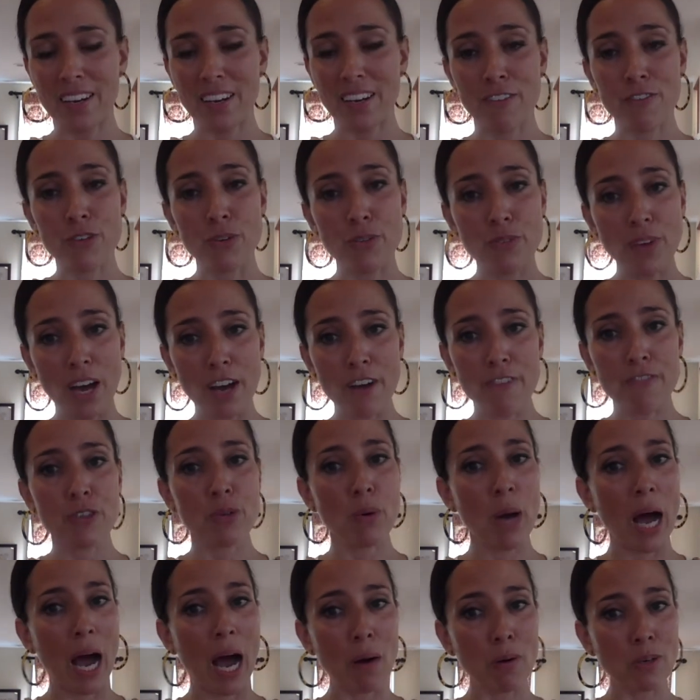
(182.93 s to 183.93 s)
If you've got a few
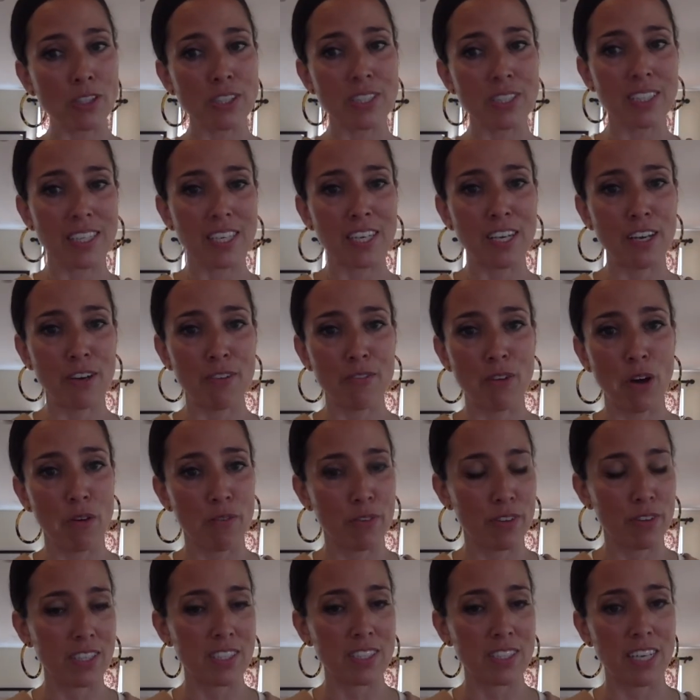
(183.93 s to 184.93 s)
hours to give over
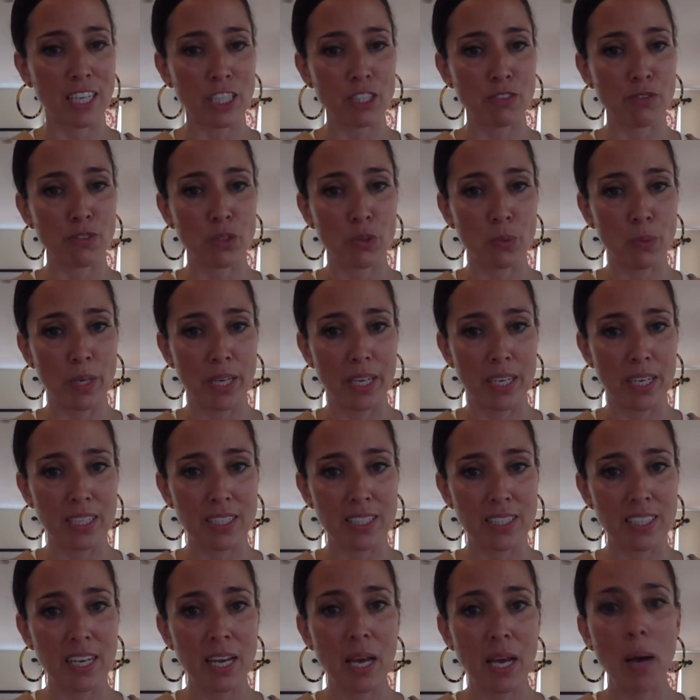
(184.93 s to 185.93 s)
these next few
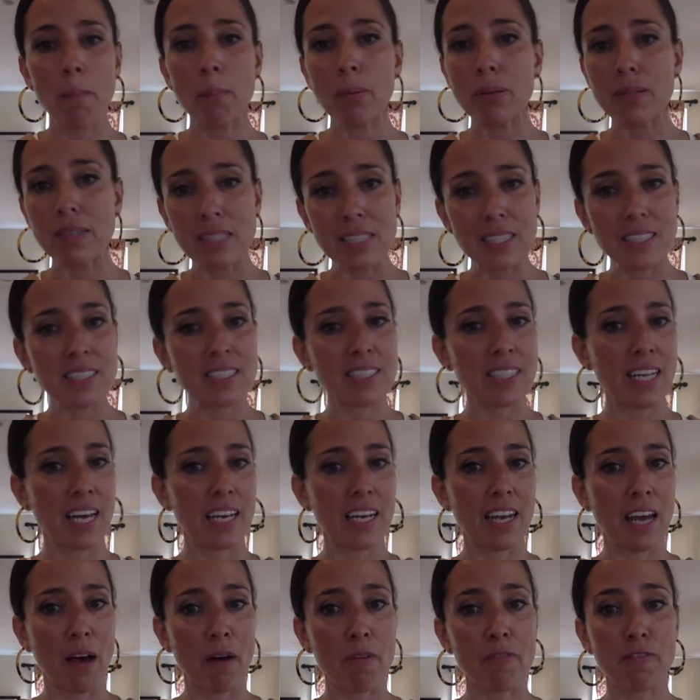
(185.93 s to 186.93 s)
weeks, please sign
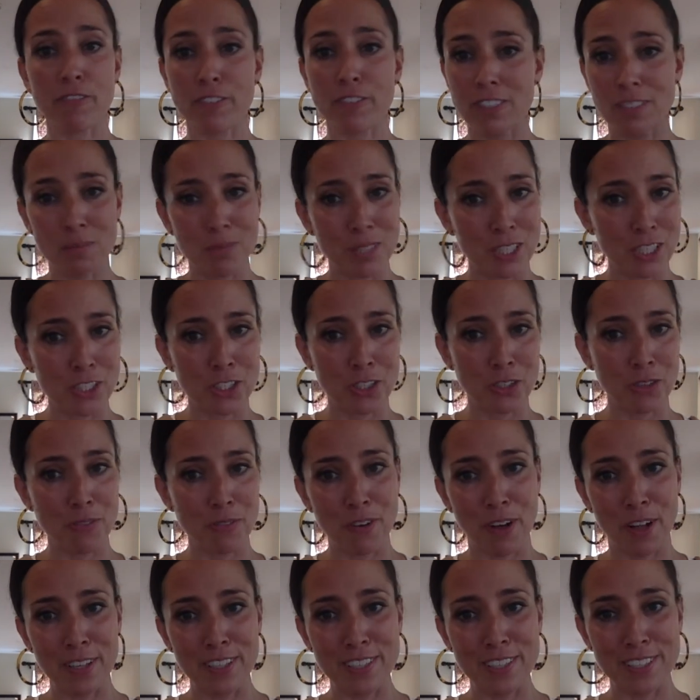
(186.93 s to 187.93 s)
up for some digital
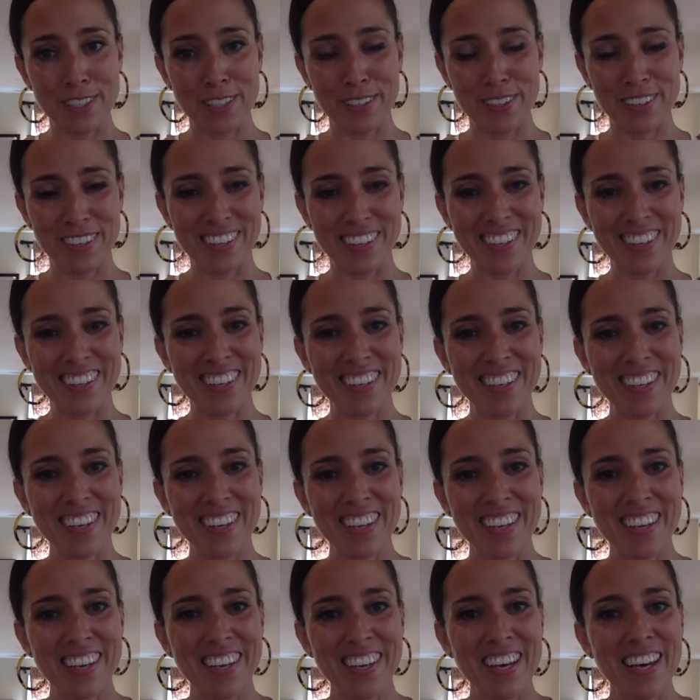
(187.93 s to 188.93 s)
volunteering.
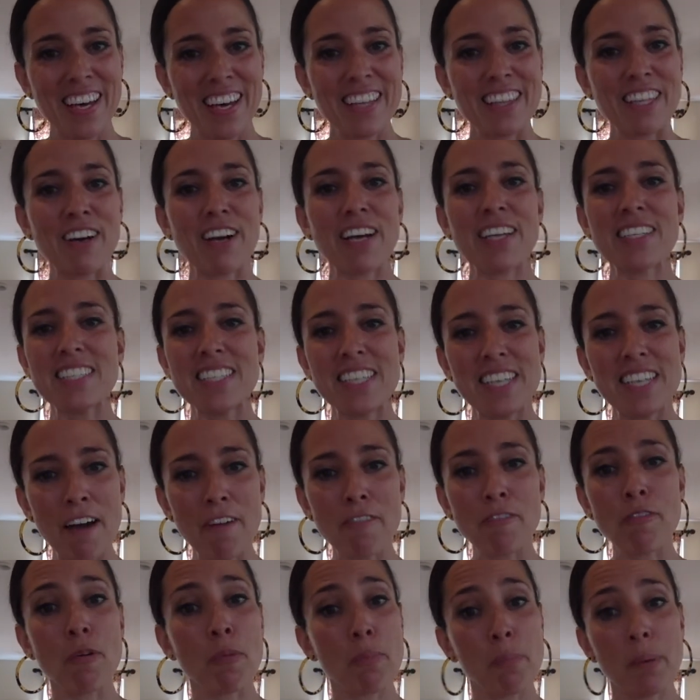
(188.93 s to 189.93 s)
There has
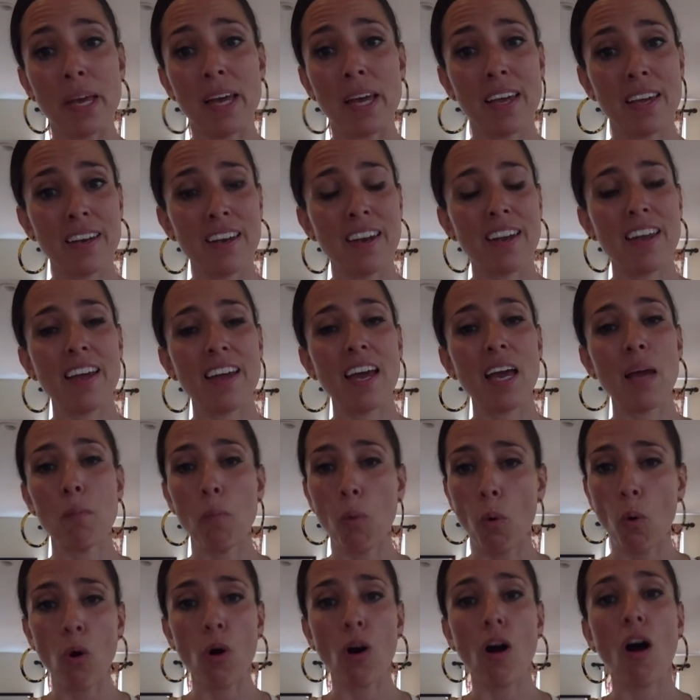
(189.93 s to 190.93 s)
never been a
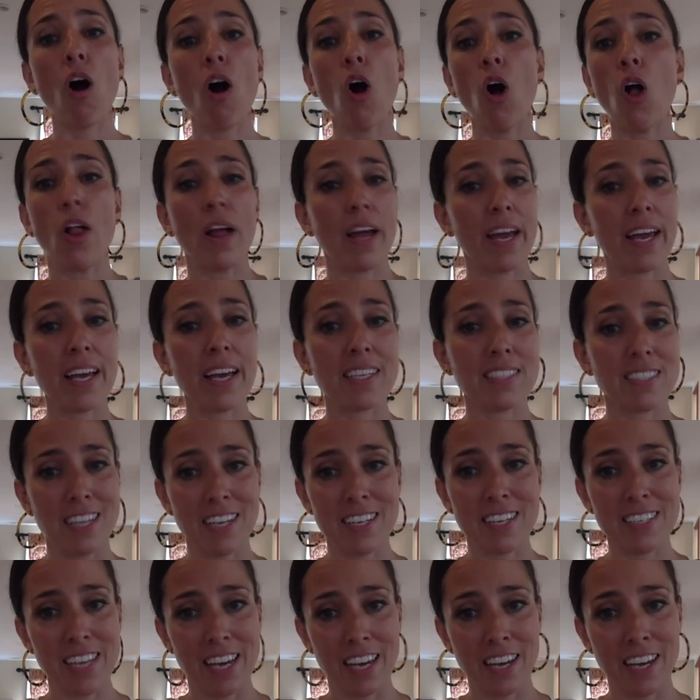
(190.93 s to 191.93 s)
more all hands on
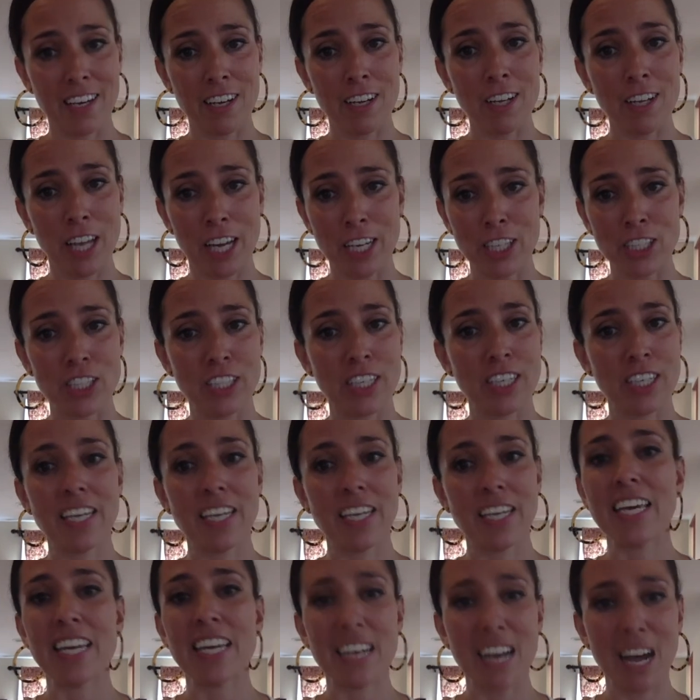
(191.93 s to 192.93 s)
deck election
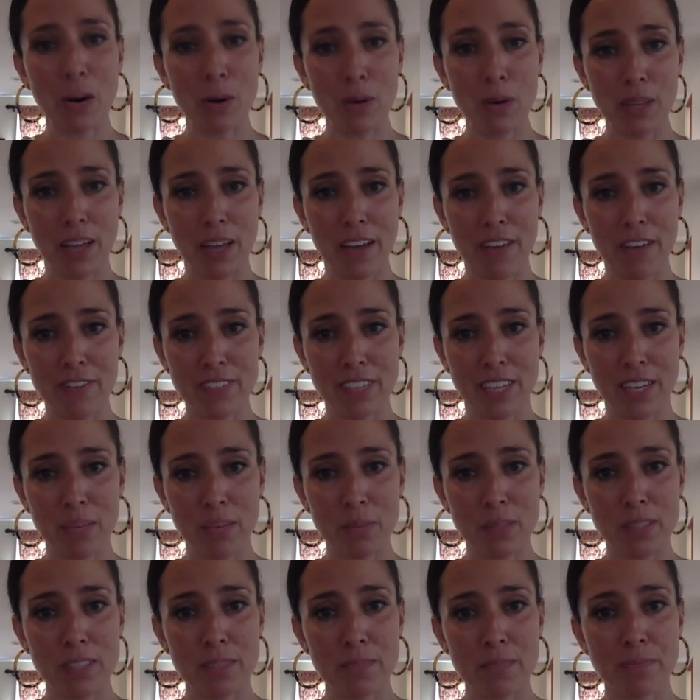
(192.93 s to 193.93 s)
in our
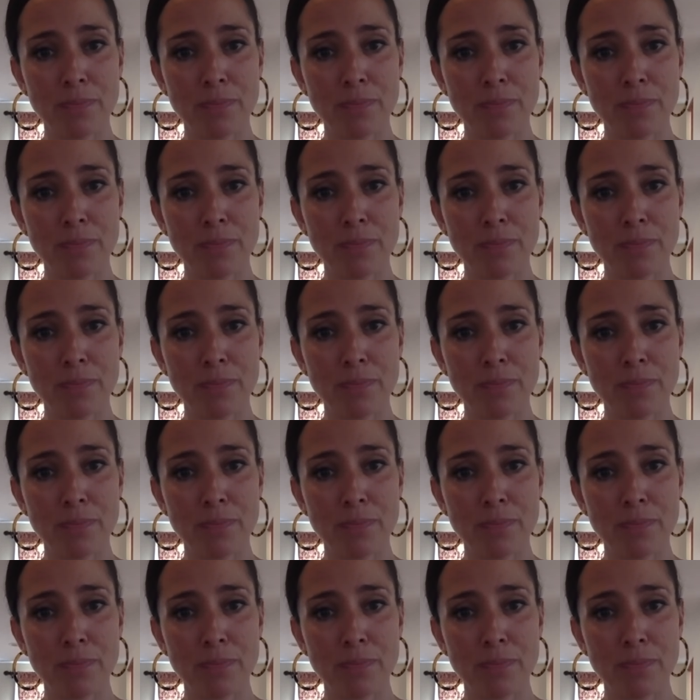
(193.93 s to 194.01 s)
lifetimes.